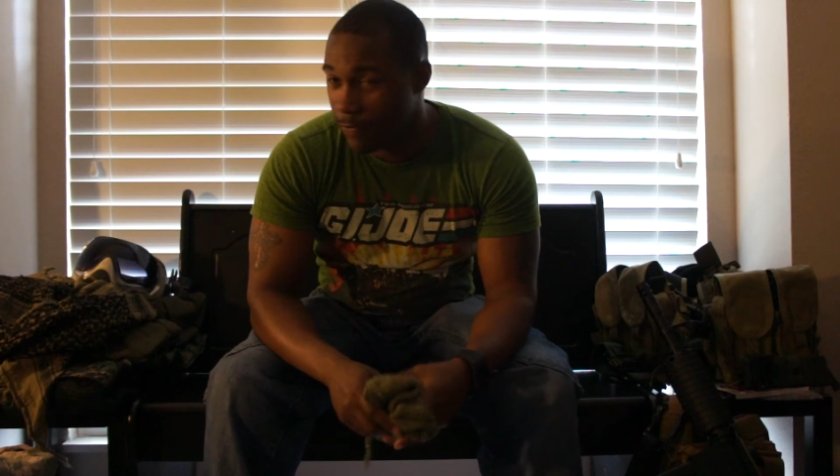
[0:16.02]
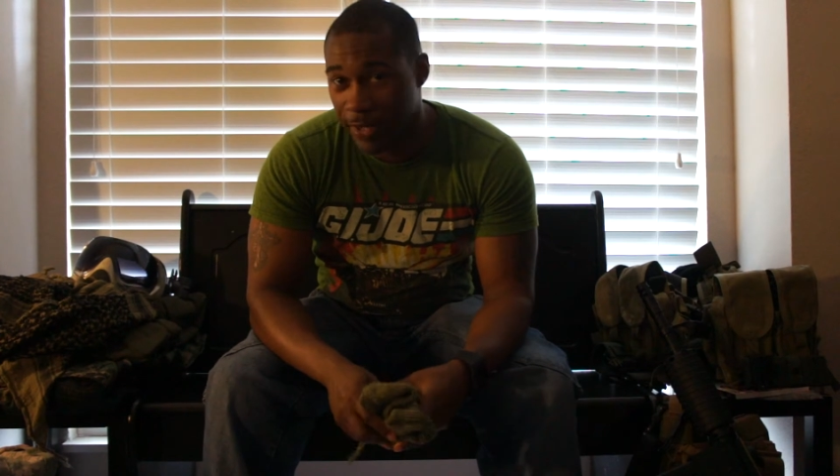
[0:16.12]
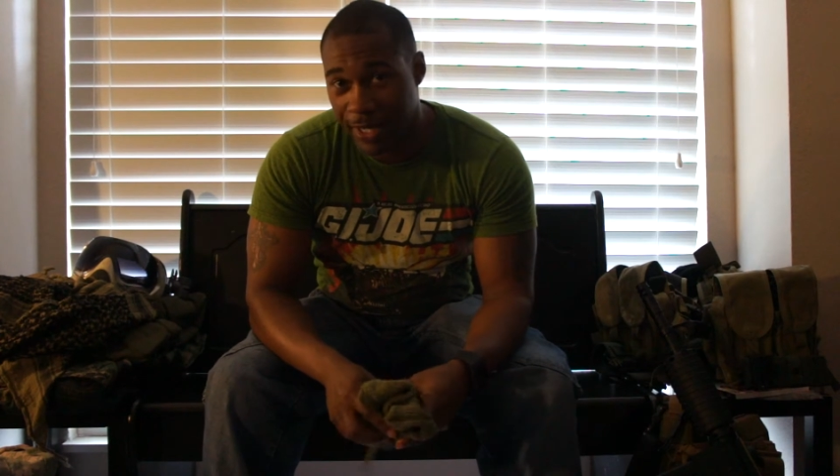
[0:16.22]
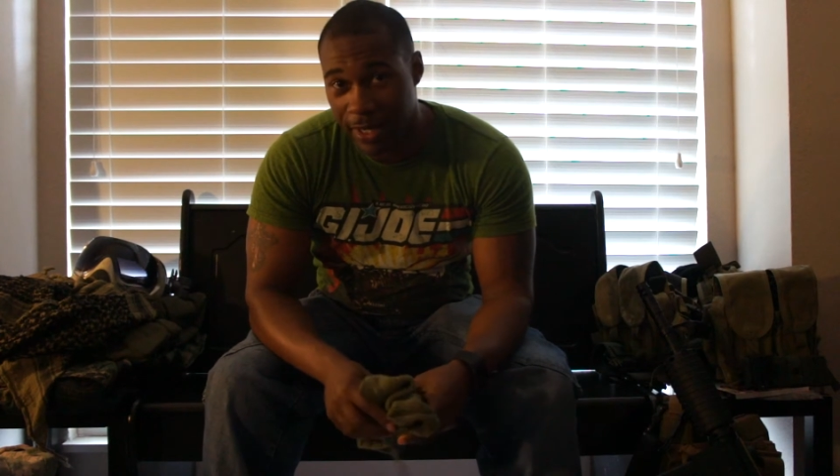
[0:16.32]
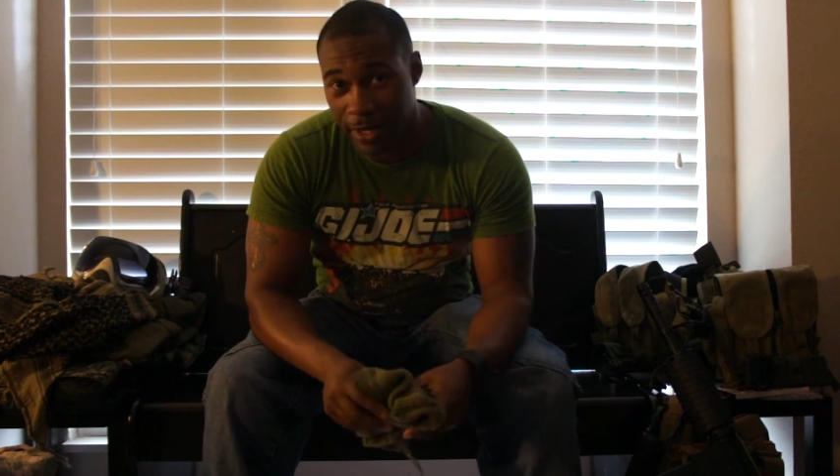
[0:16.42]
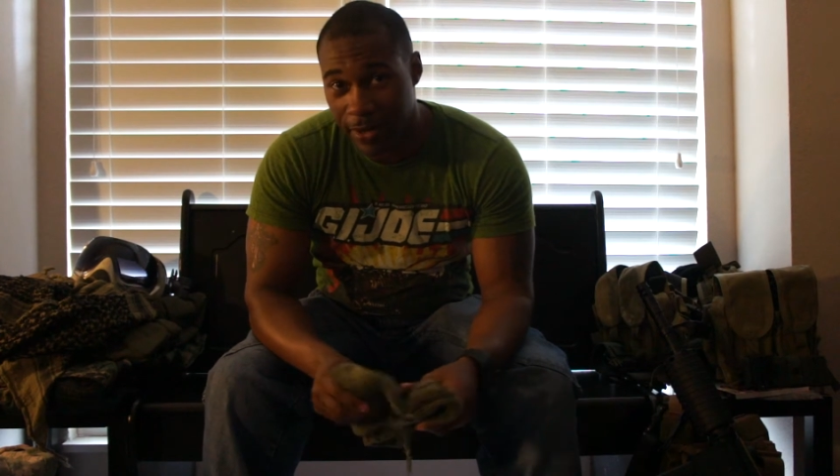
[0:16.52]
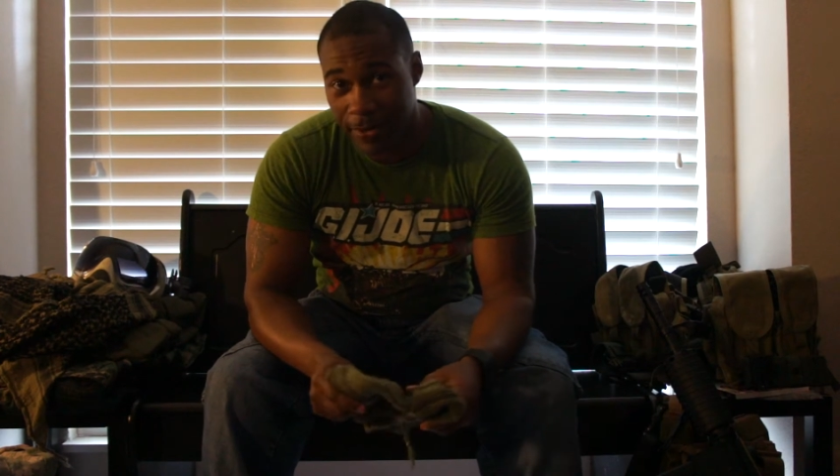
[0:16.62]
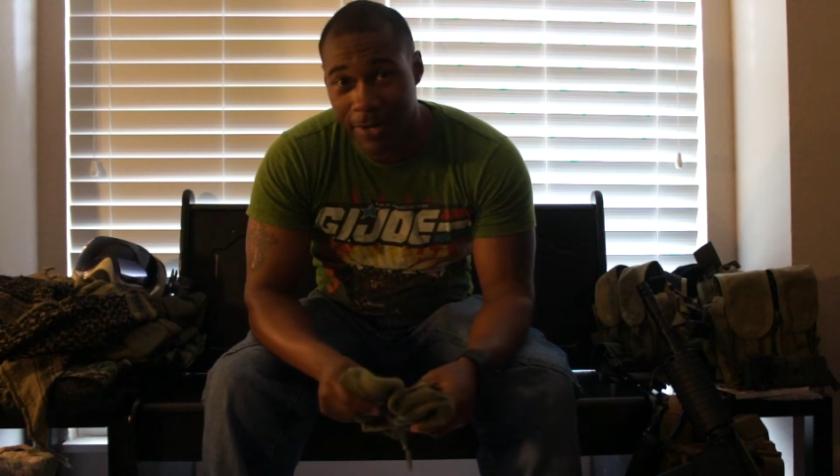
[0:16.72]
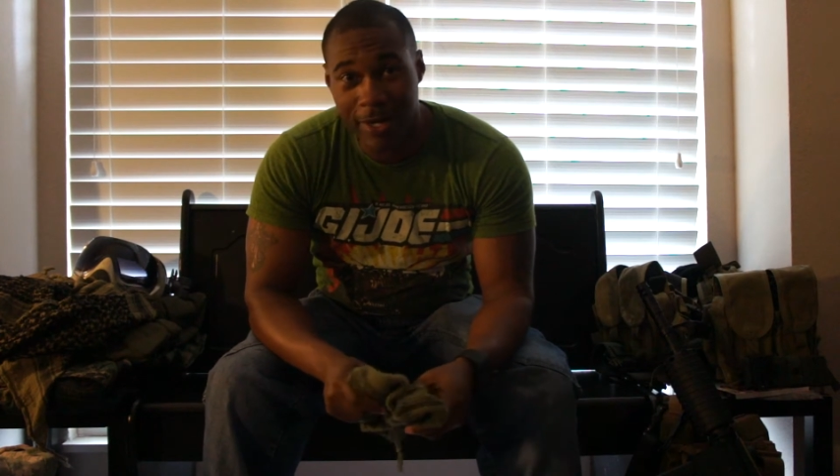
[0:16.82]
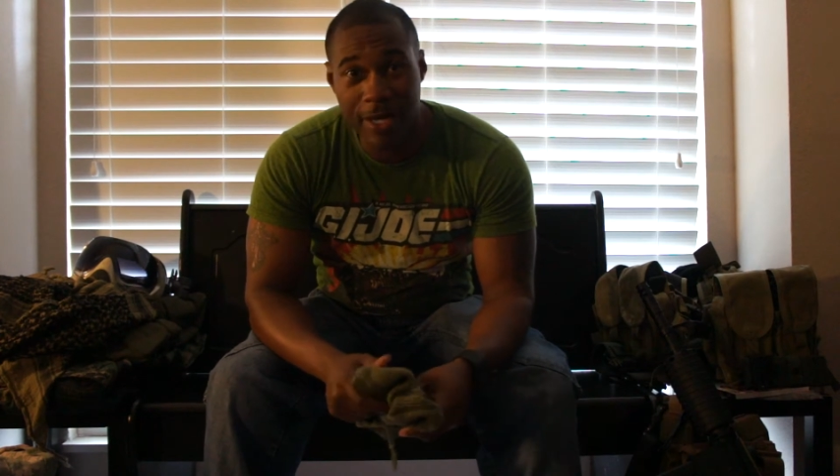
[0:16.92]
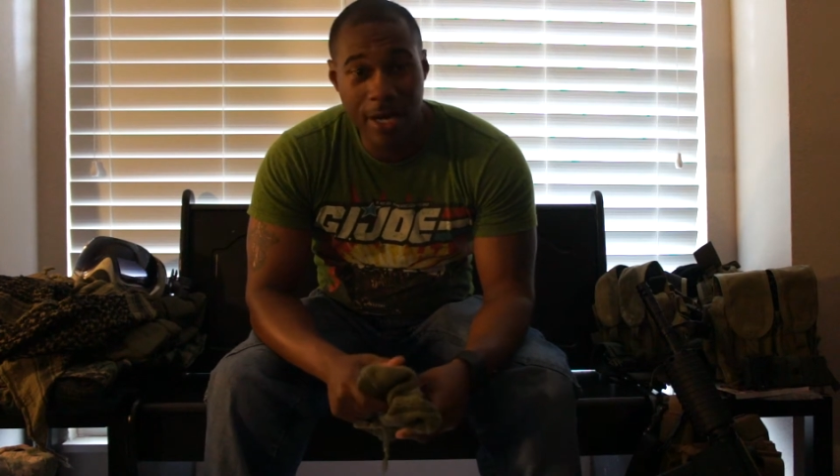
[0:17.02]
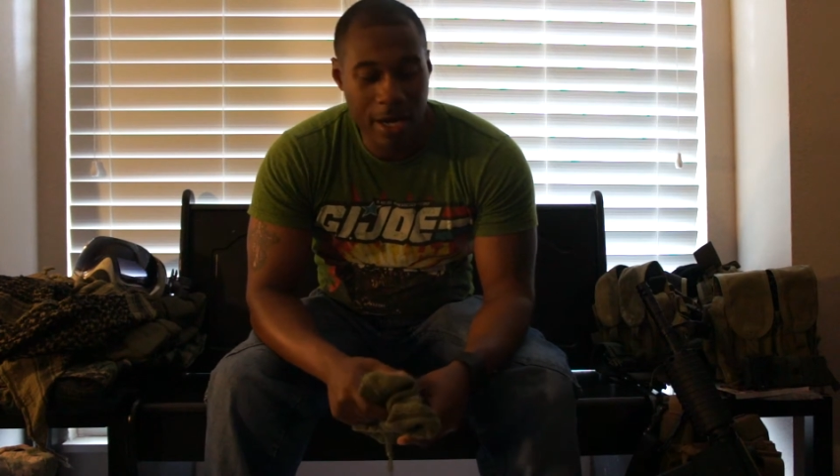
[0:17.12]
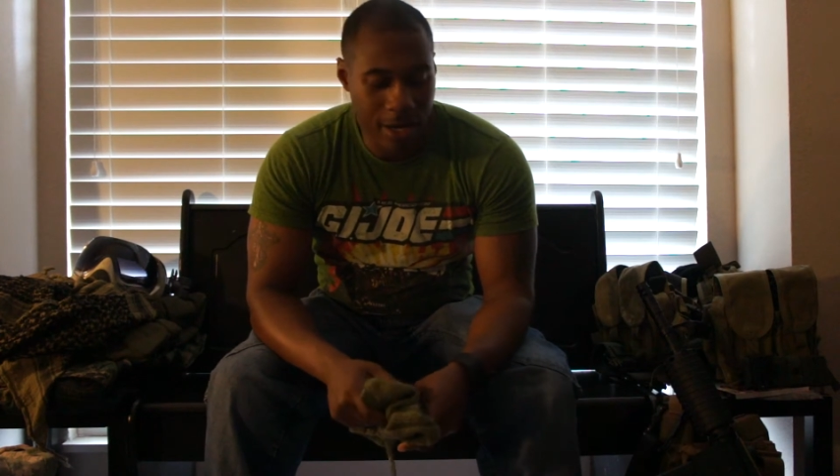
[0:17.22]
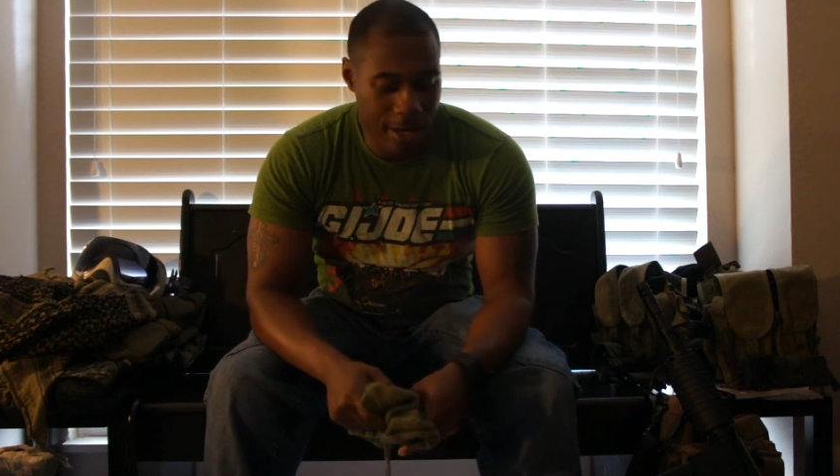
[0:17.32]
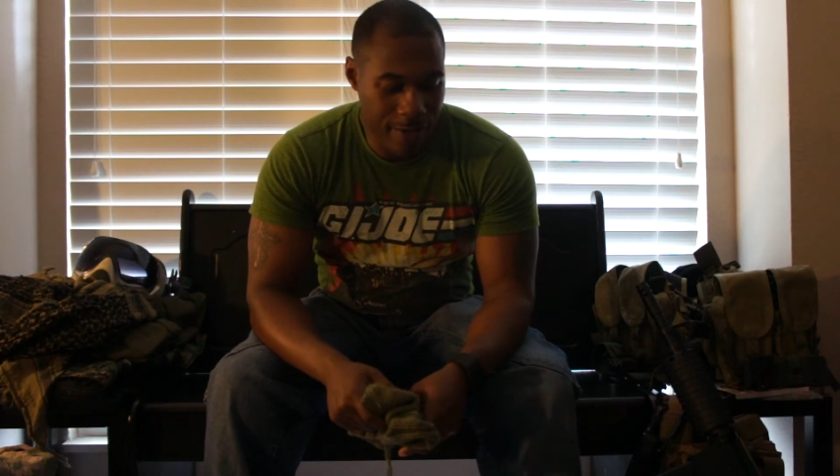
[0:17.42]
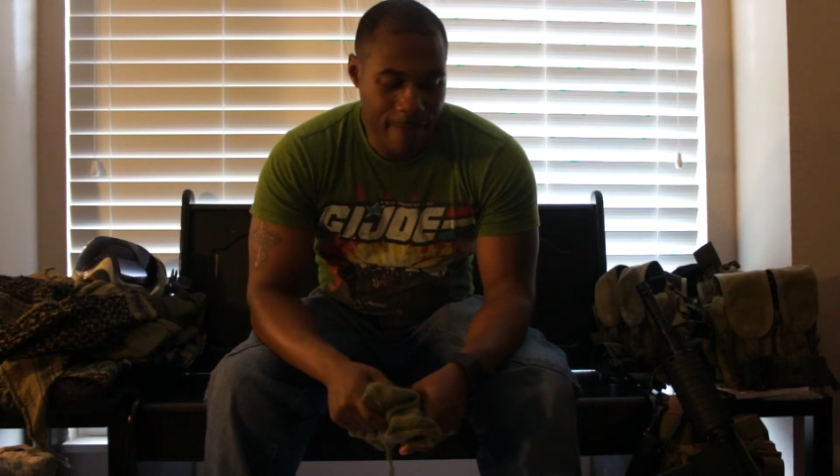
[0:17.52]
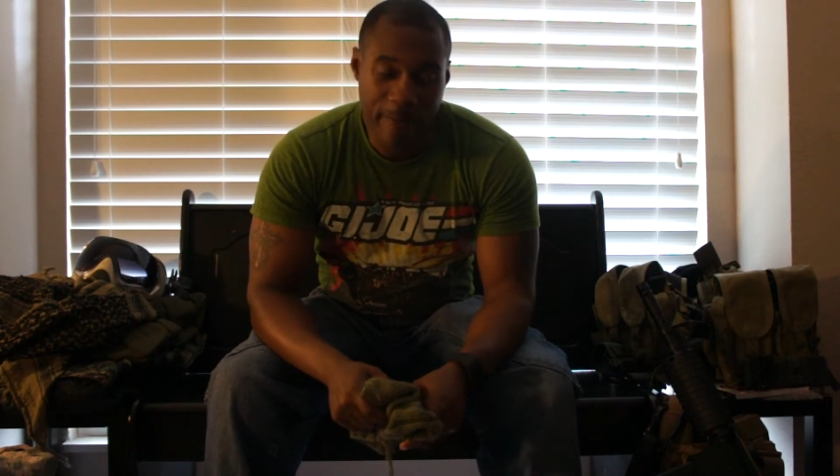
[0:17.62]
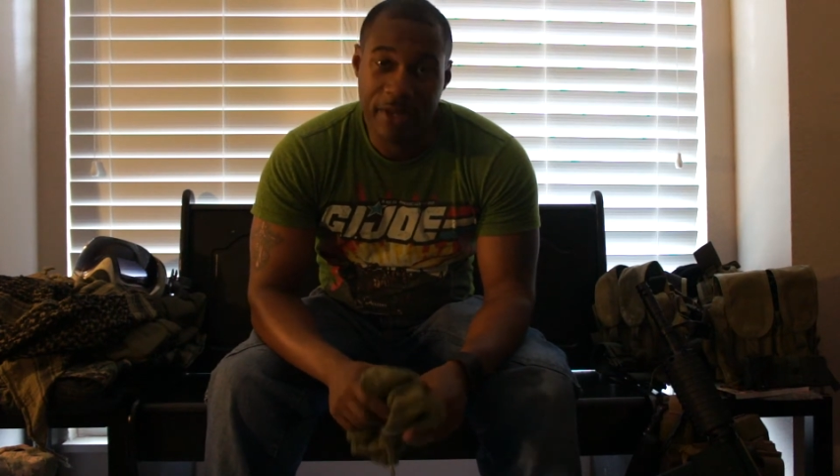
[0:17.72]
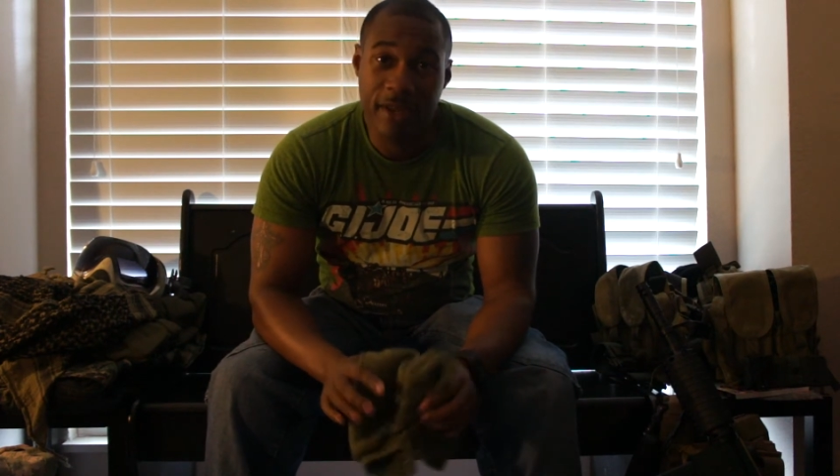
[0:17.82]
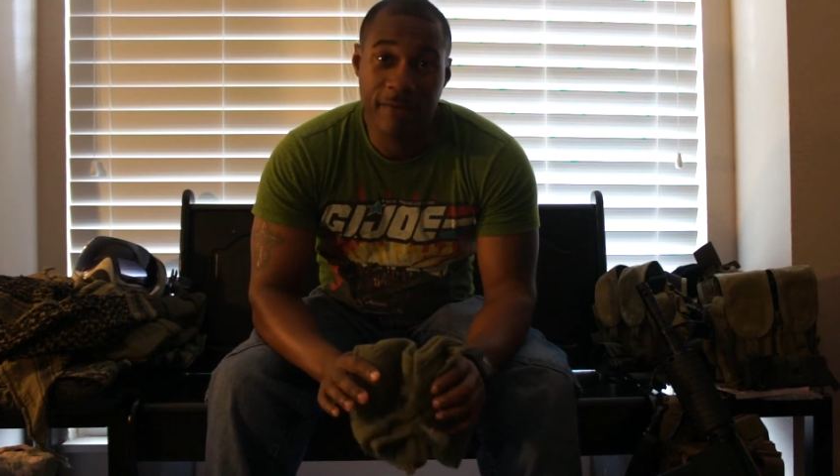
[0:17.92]
video.
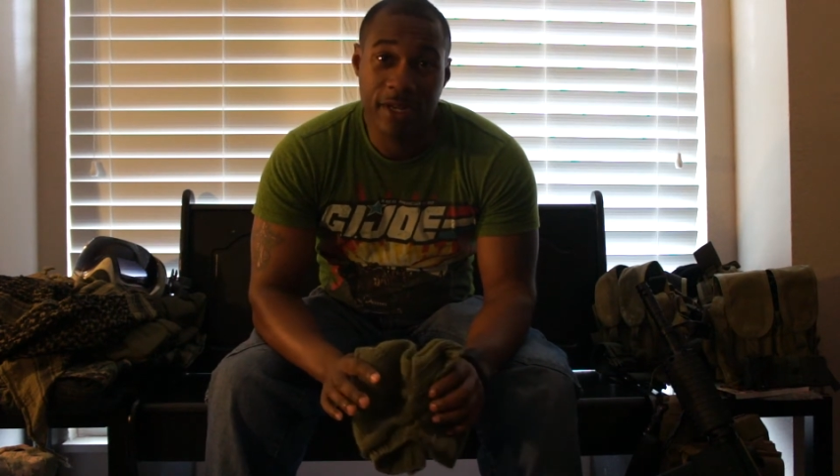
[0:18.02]
Never